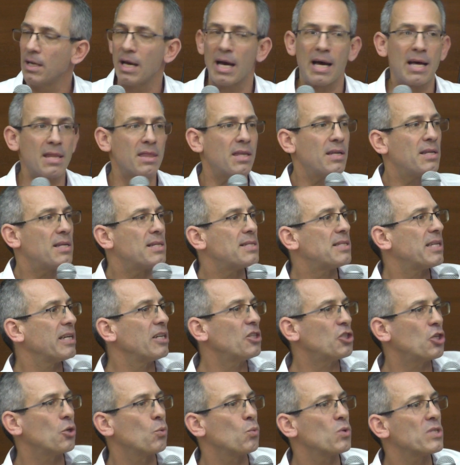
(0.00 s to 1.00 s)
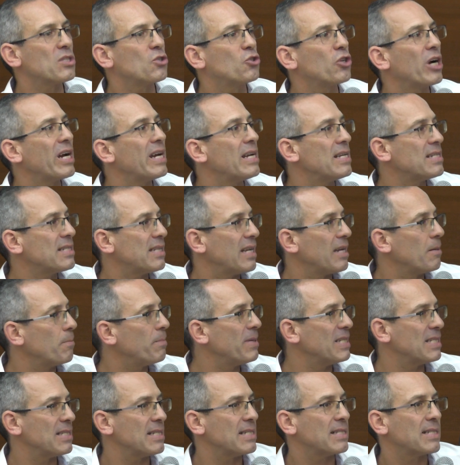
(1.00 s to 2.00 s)
And the distinction was greatest in
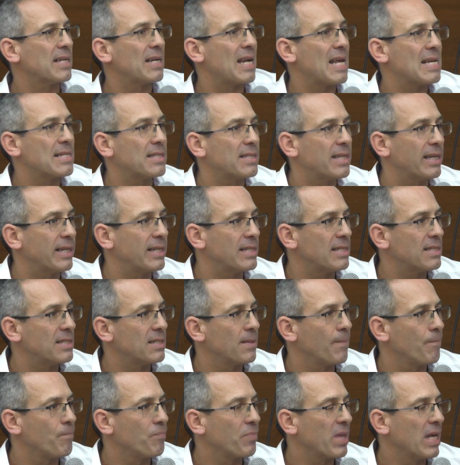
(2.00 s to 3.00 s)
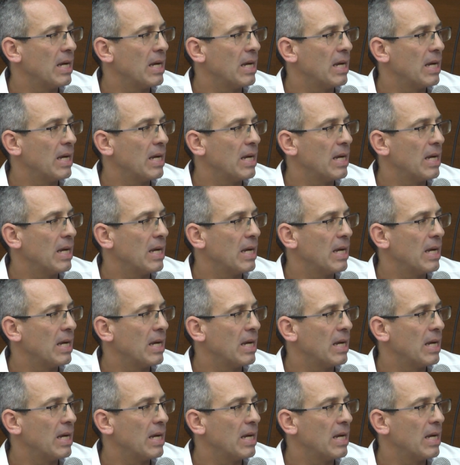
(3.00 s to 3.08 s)
business class tickets.